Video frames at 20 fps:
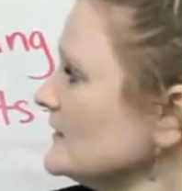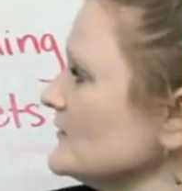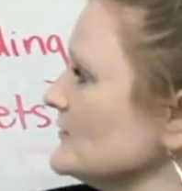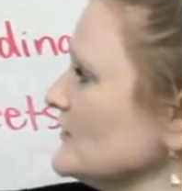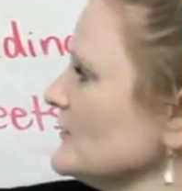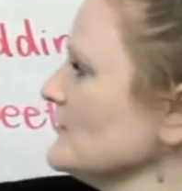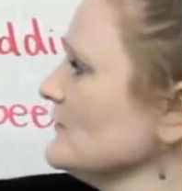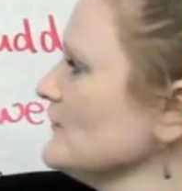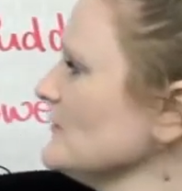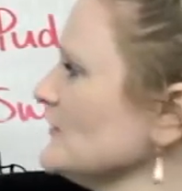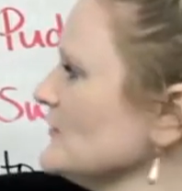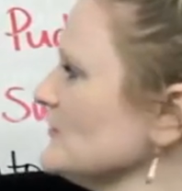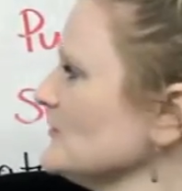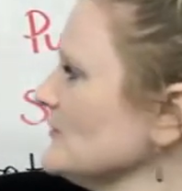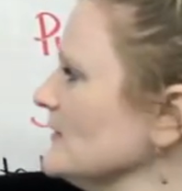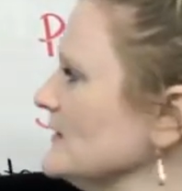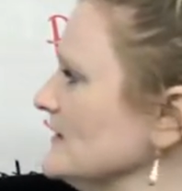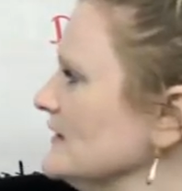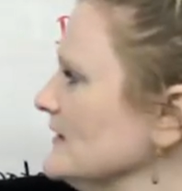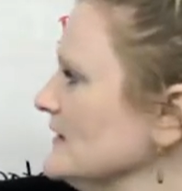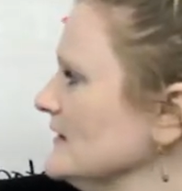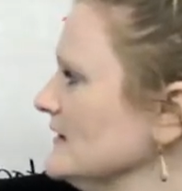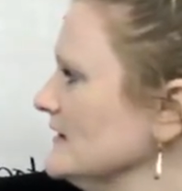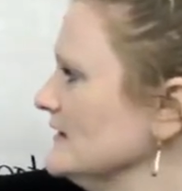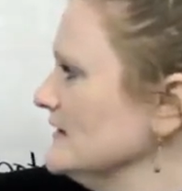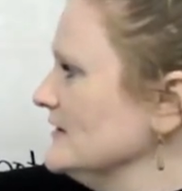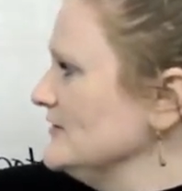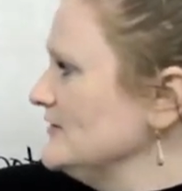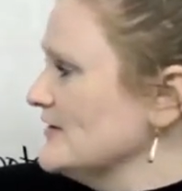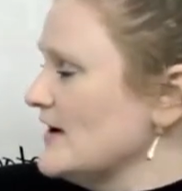So the first one
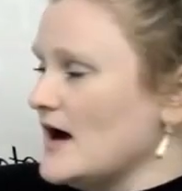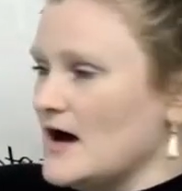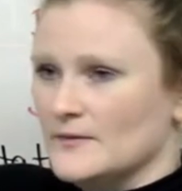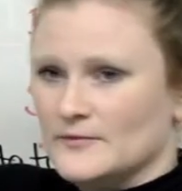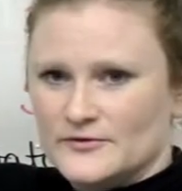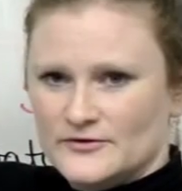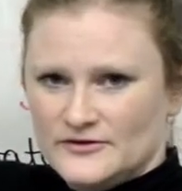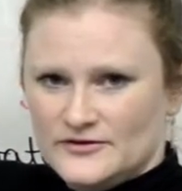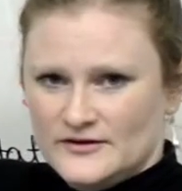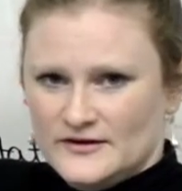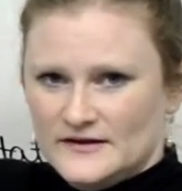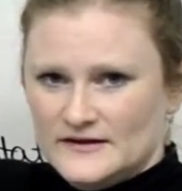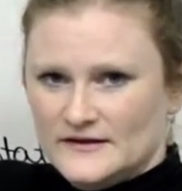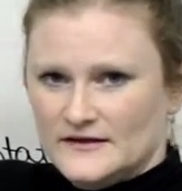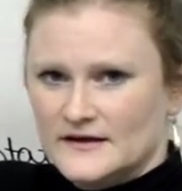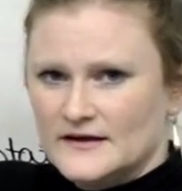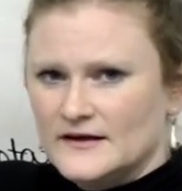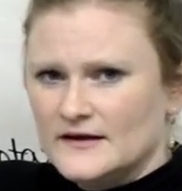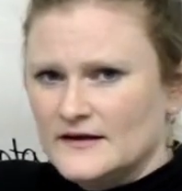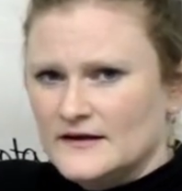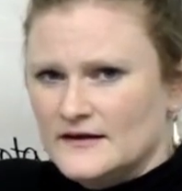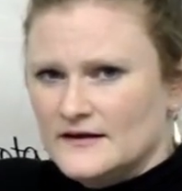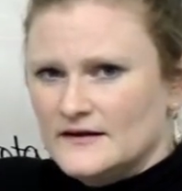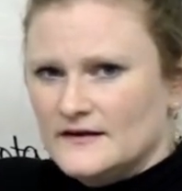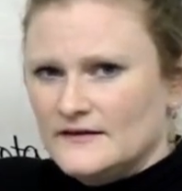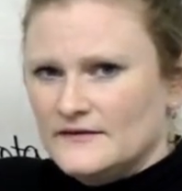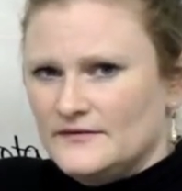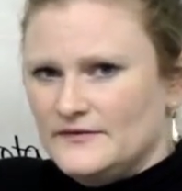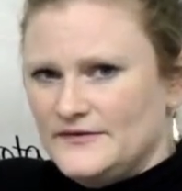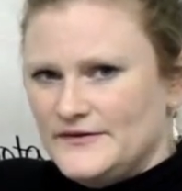is aubergine.
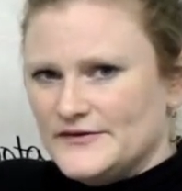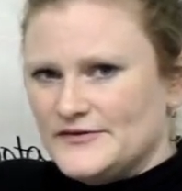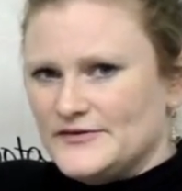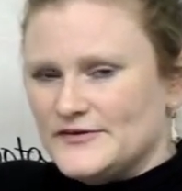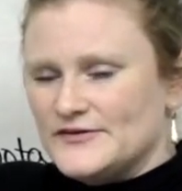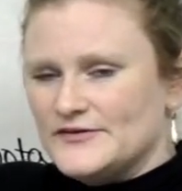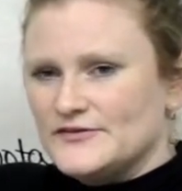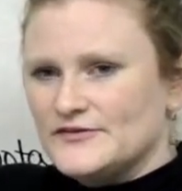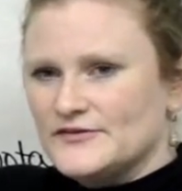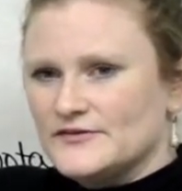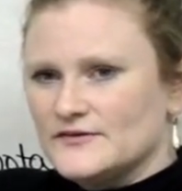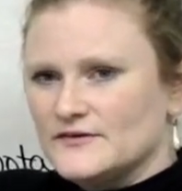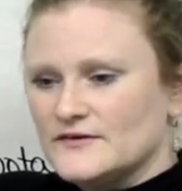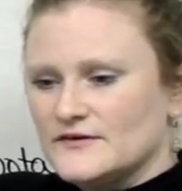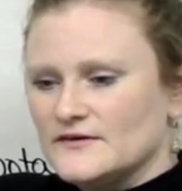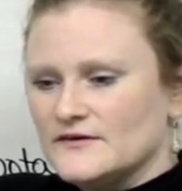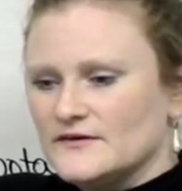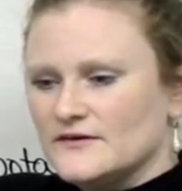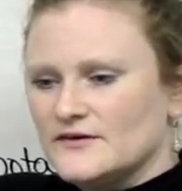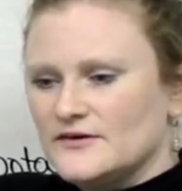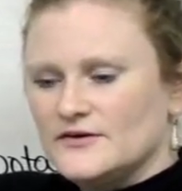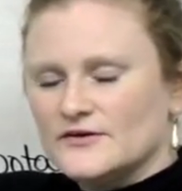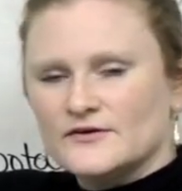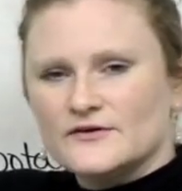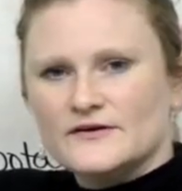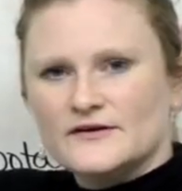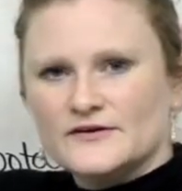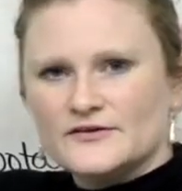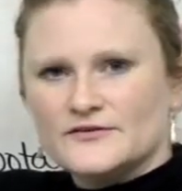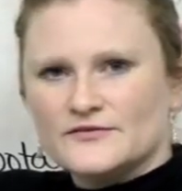This is
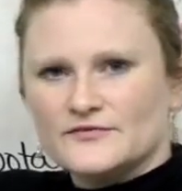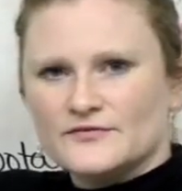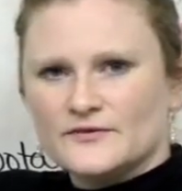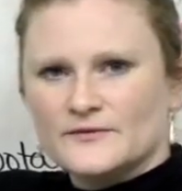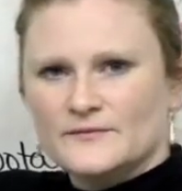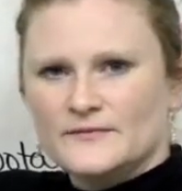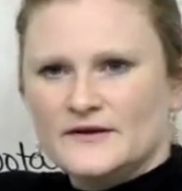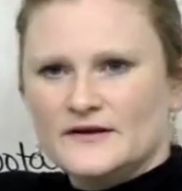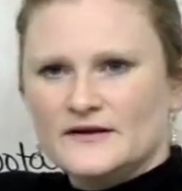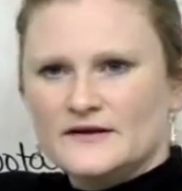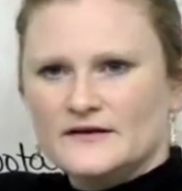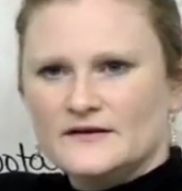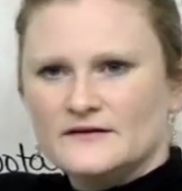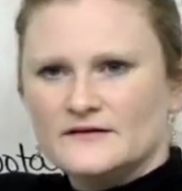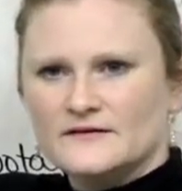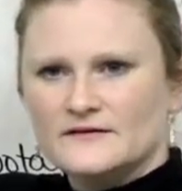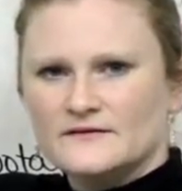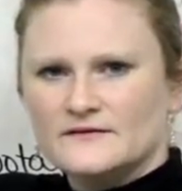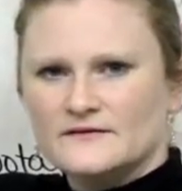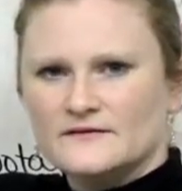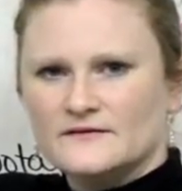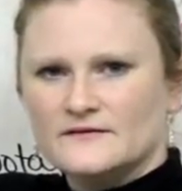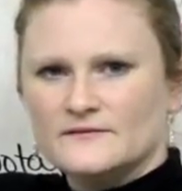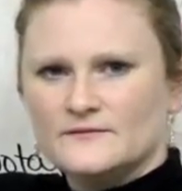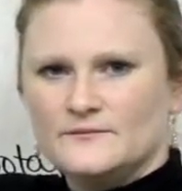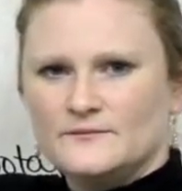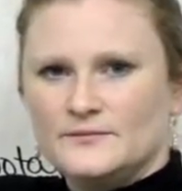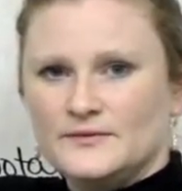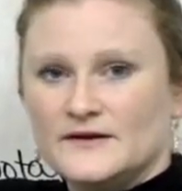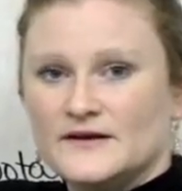curious for me
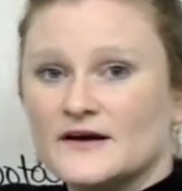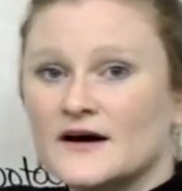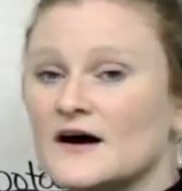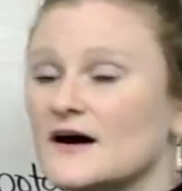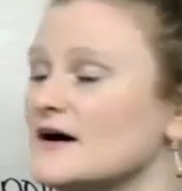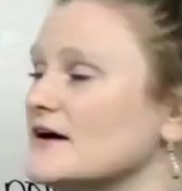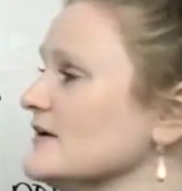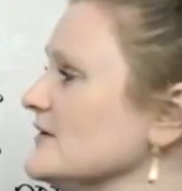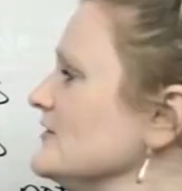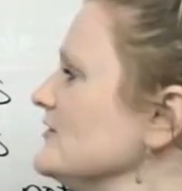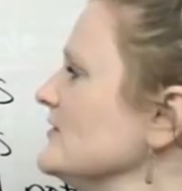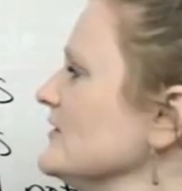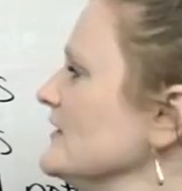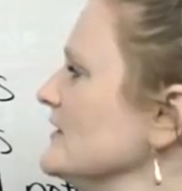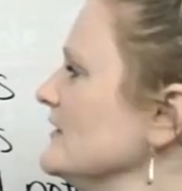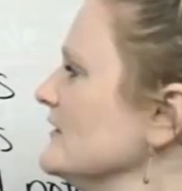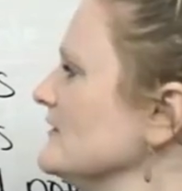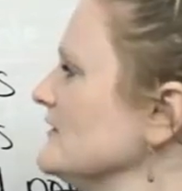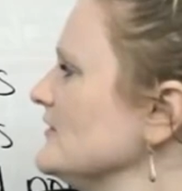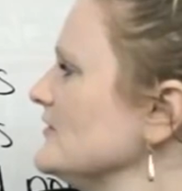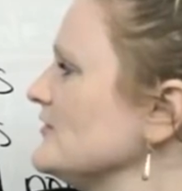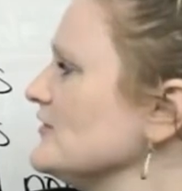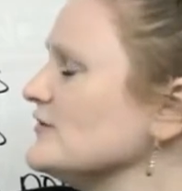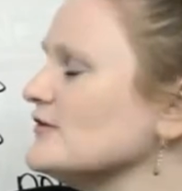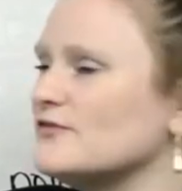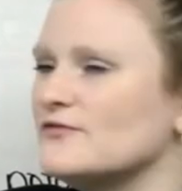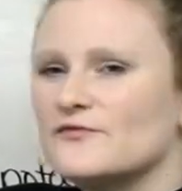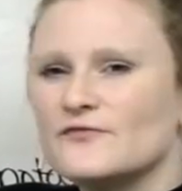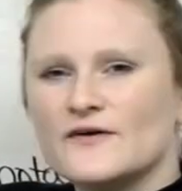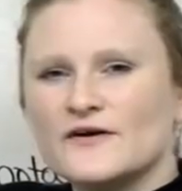because this is
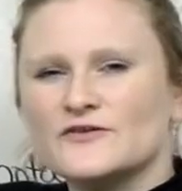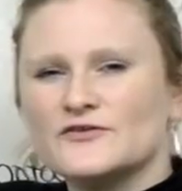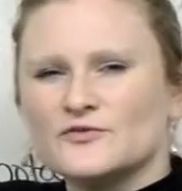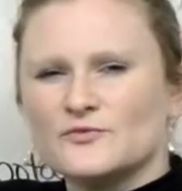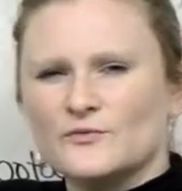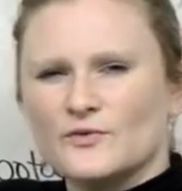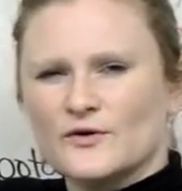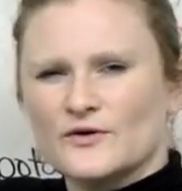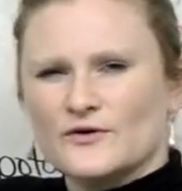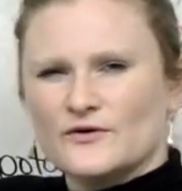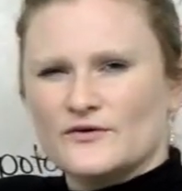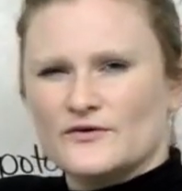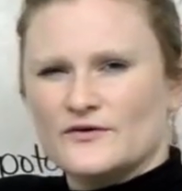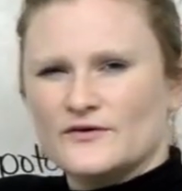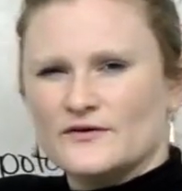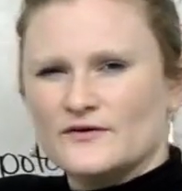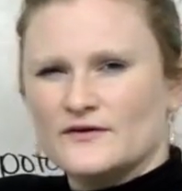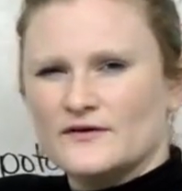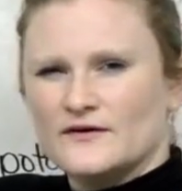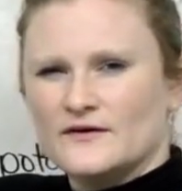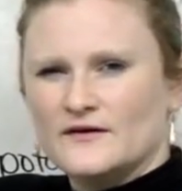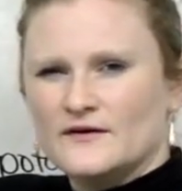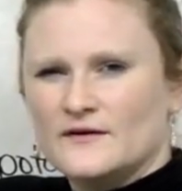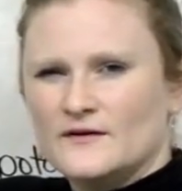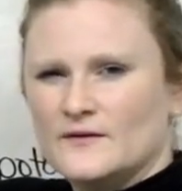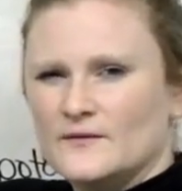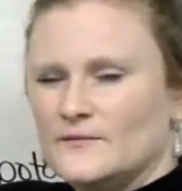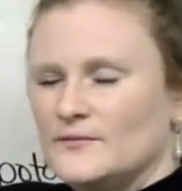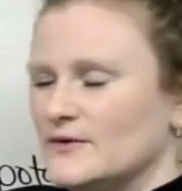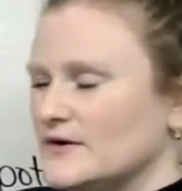a French word,
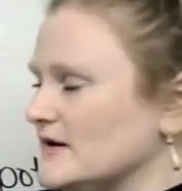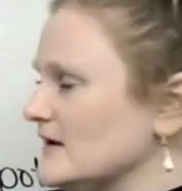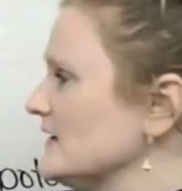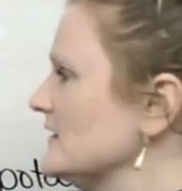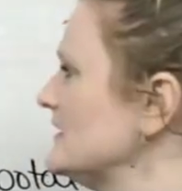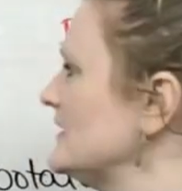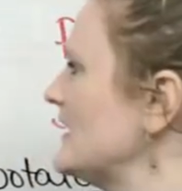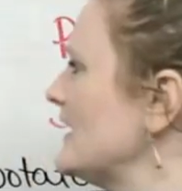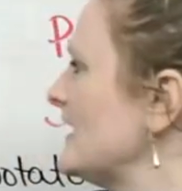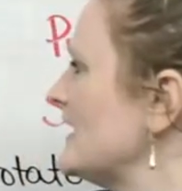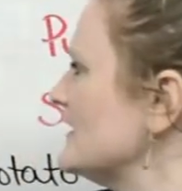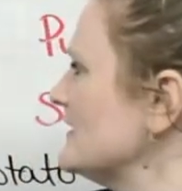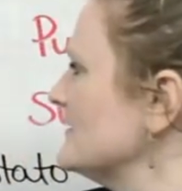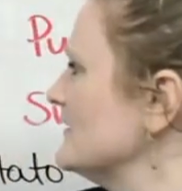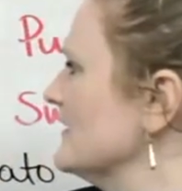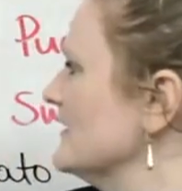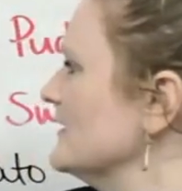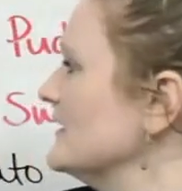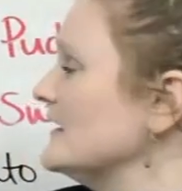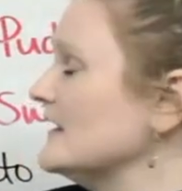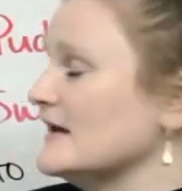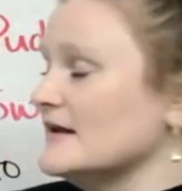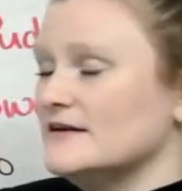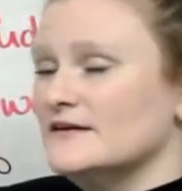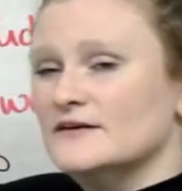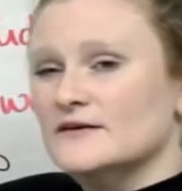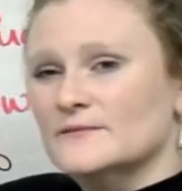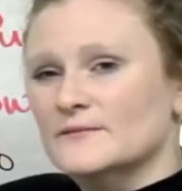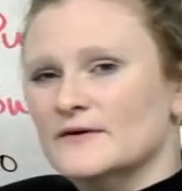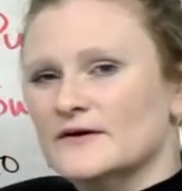but in Canada and
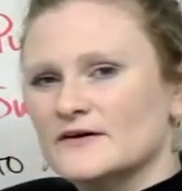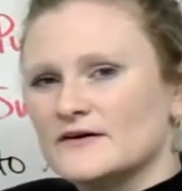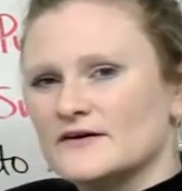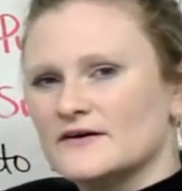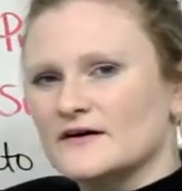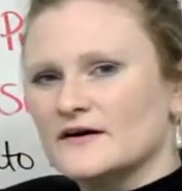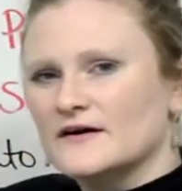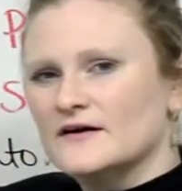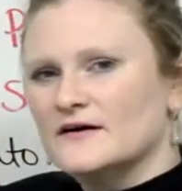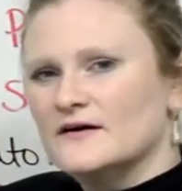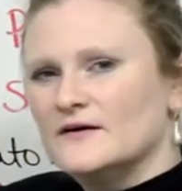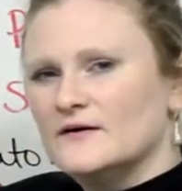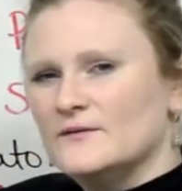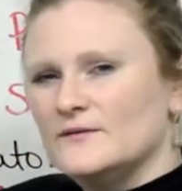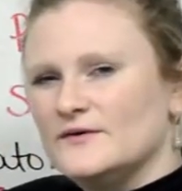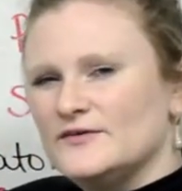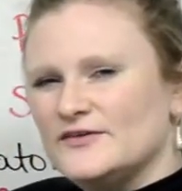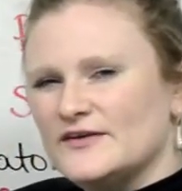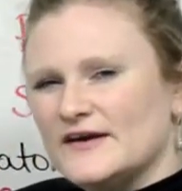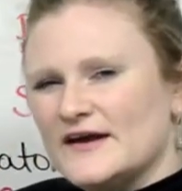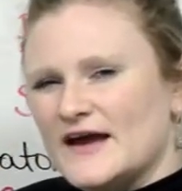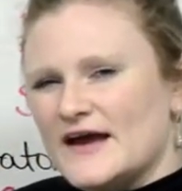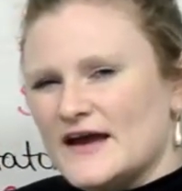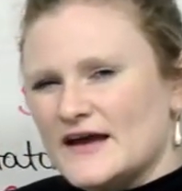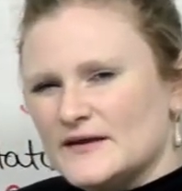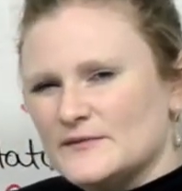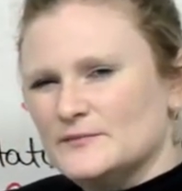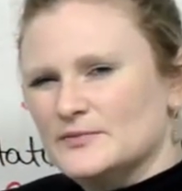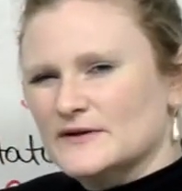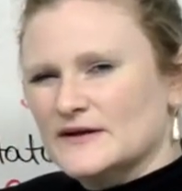in America, we say
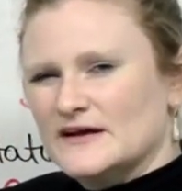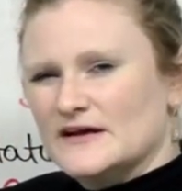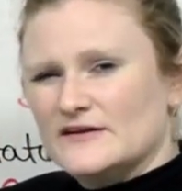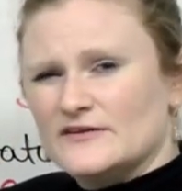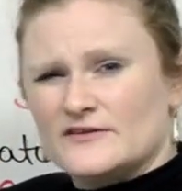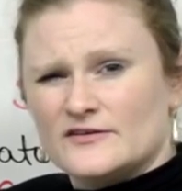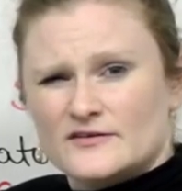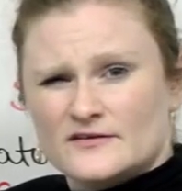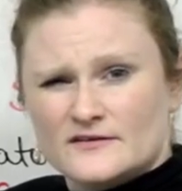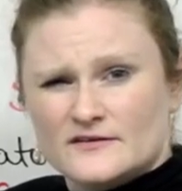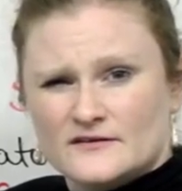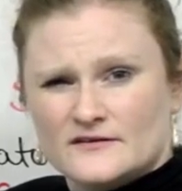eggplant.